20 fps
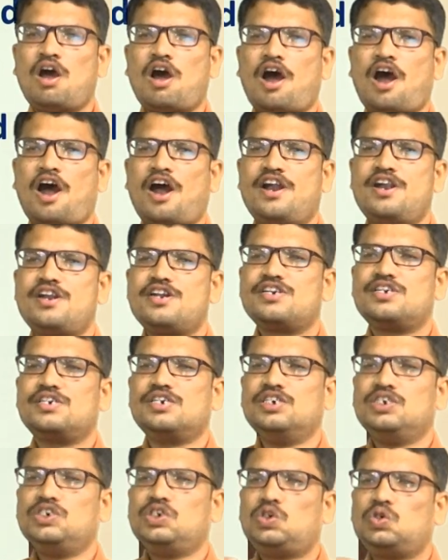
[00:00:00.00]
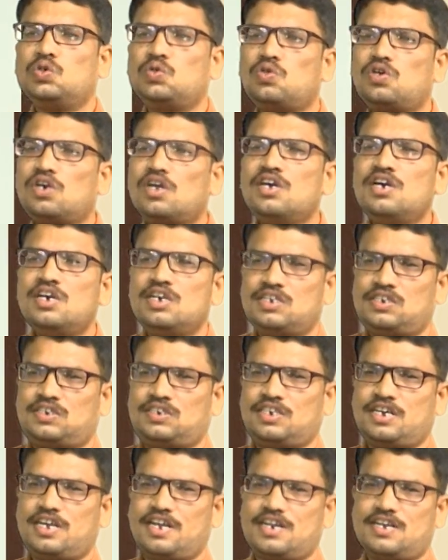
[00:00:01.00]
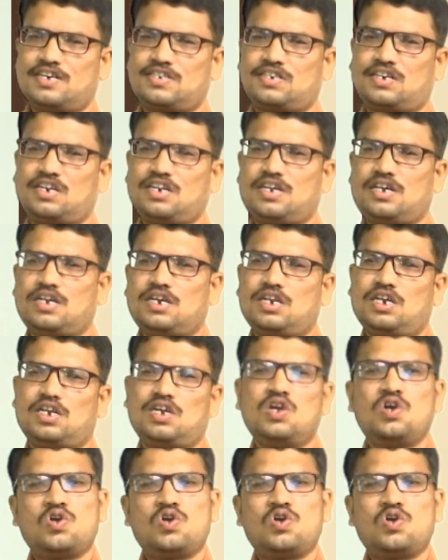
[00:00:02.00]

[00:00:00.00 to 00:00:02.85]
and injured seriously.